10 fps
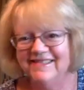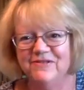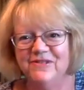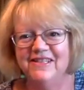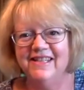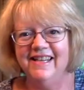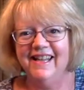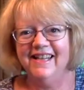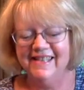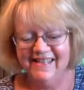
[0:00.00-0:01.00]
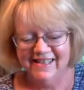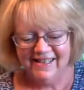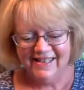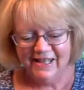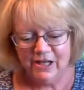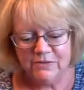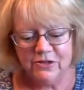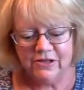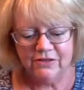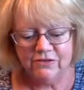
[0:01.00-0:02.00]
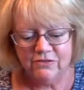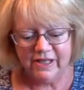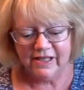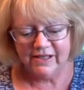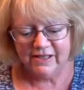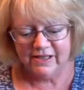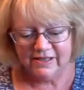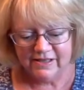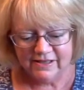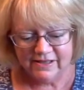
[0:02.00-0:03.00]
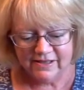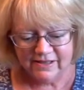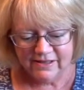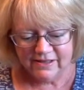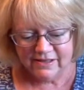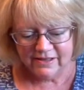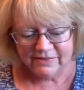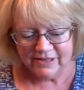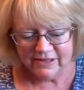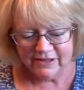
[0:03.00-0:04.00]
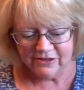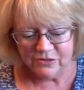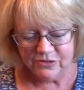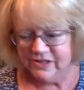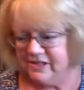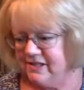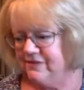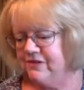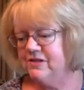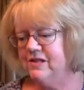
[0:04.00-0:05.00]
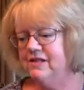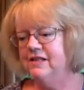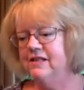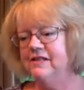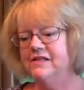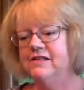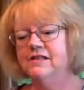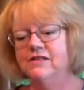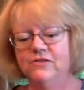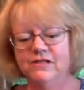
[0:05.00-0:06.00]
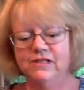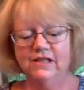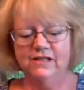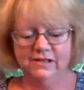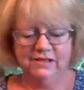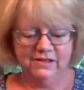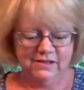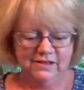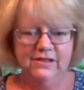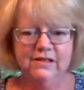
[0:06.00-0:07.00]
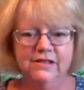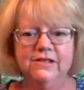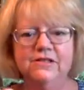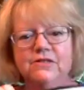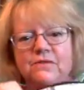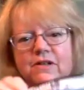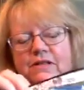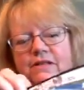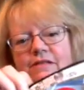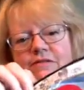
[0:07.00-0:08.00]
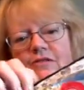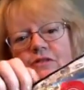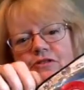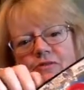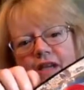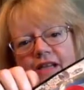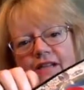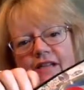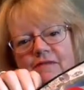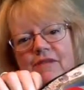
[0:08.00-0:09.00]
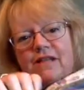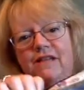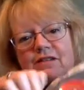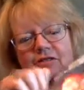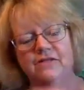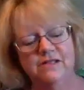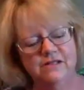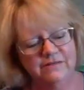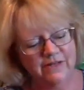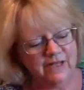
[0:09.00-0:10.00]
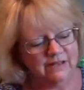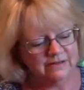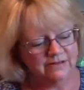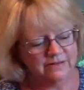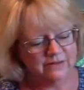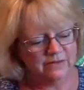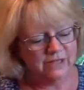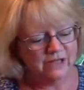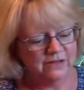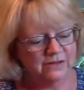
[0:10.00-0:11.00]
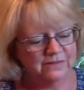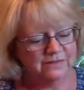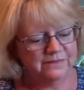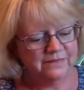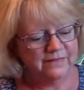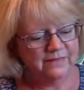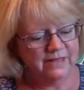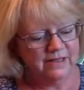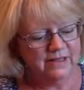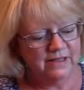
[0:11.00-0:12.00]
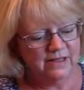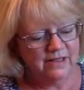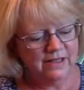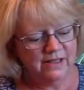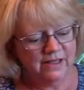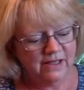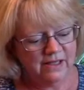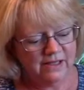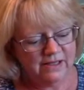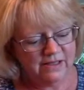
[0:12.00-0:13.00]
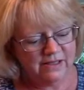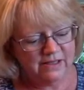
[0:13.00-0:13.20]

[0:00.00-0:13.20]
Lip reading: for today. I'm looking through my little tools to see if there's anything else that's interesting. This is a little notion bag that I made with some vinyl for a window. And